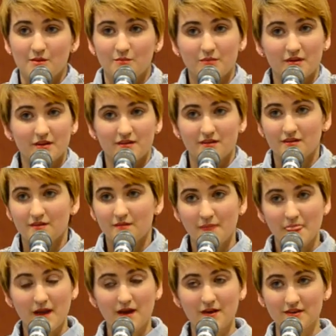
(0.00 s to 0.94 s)
but
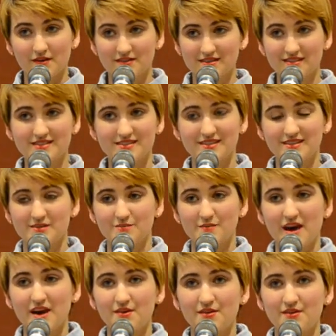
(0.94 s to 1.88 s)
our existence
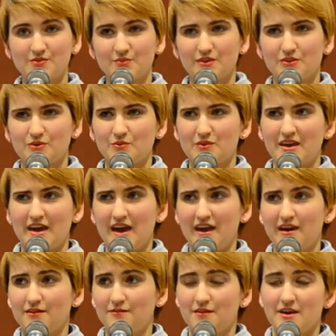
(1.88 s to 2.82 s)
matters whether we
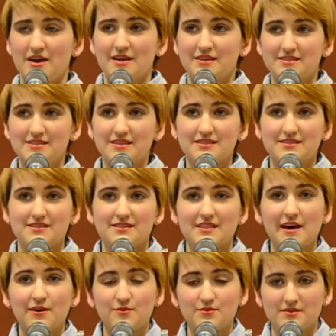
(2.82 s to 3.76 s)
have
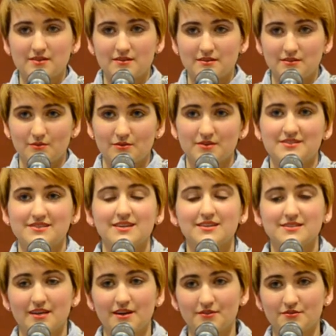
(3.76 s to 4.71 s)
6,000 or
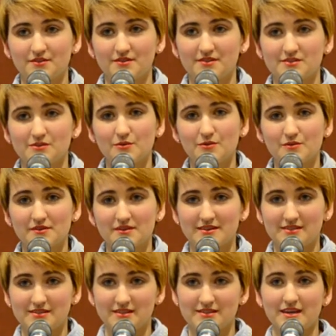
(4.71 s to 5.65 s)
600
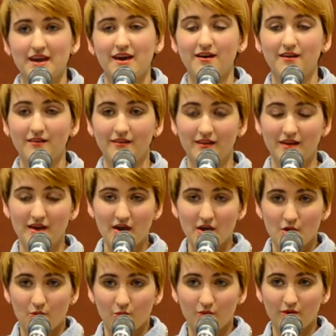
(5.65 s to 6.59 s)
stories to tell.
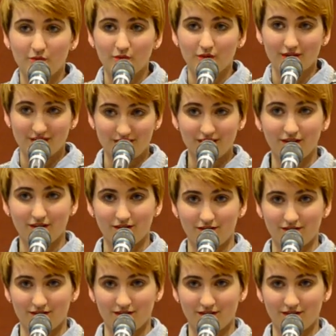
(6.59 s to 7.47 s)
We were here.